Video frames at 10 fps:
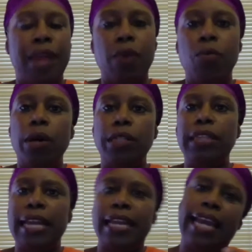that
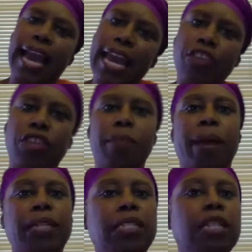was engaged
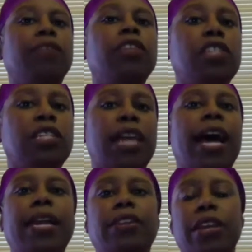in by civil
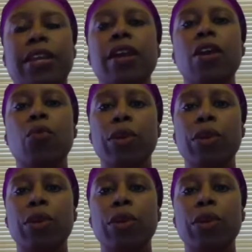society